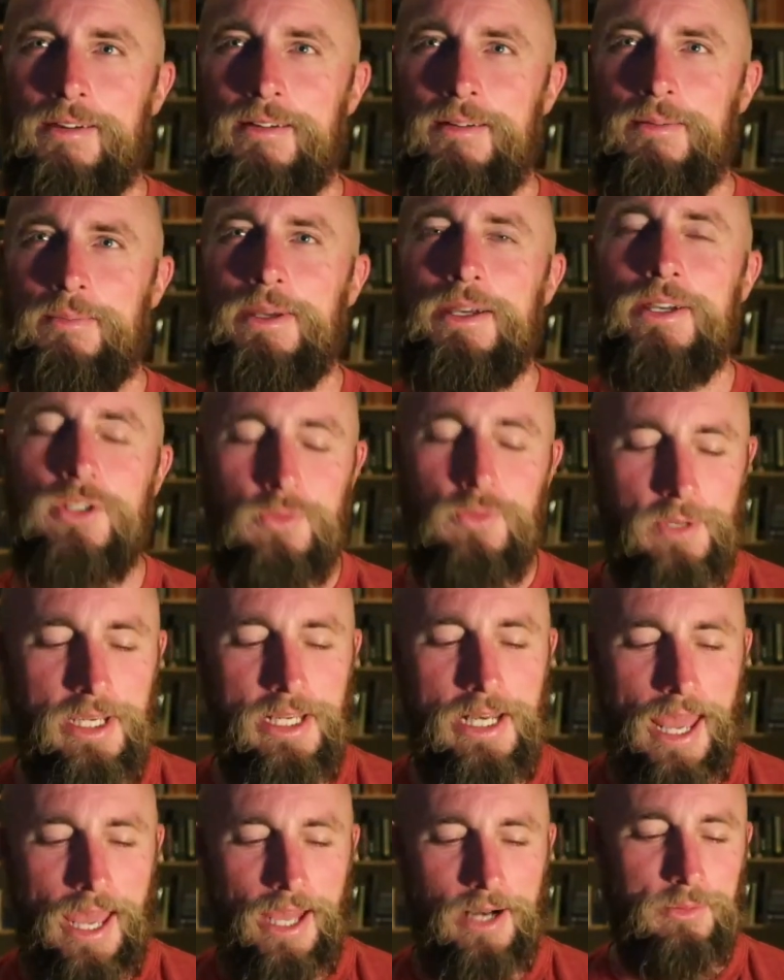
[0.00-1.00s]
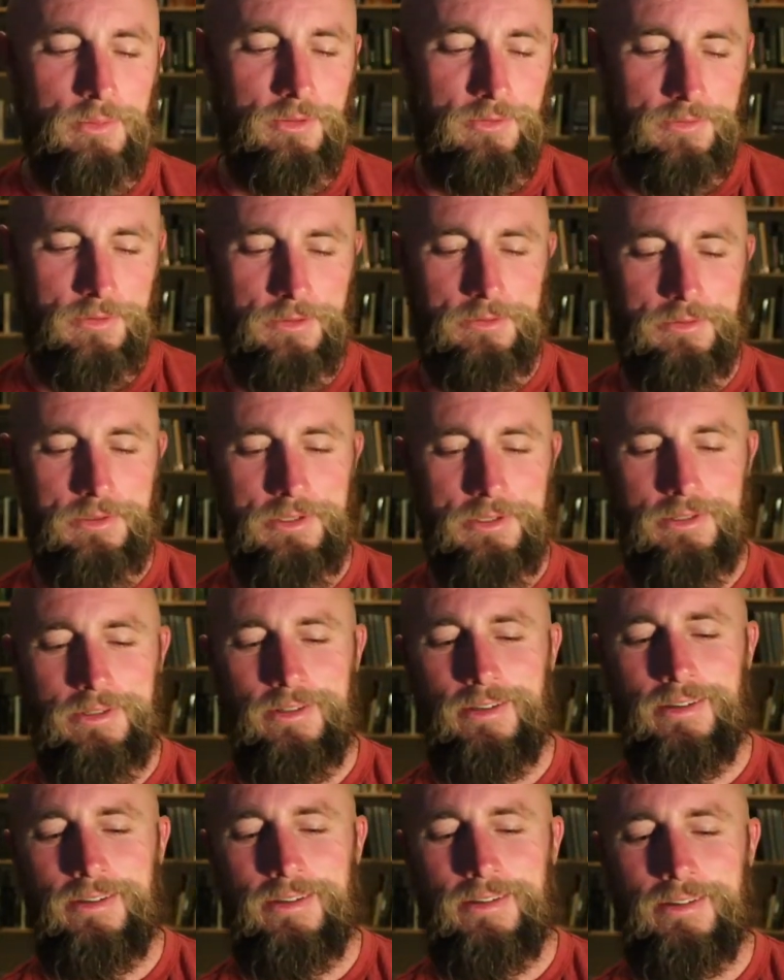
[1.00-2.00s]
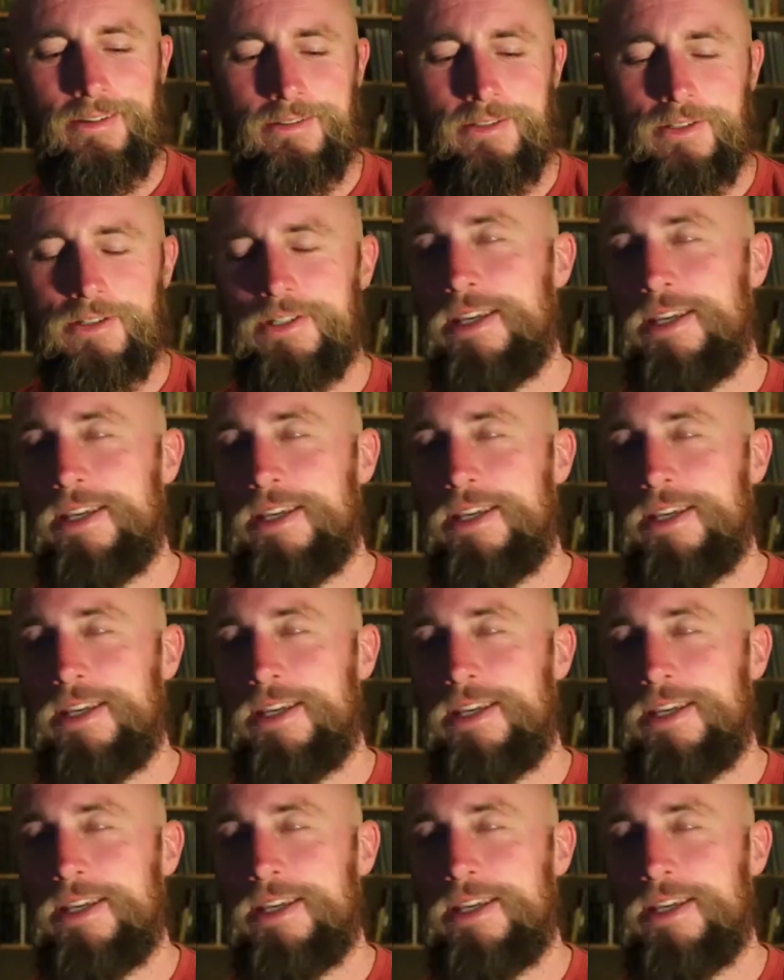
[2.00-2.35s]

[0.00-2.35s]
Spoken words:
Because we eat animal foods. So to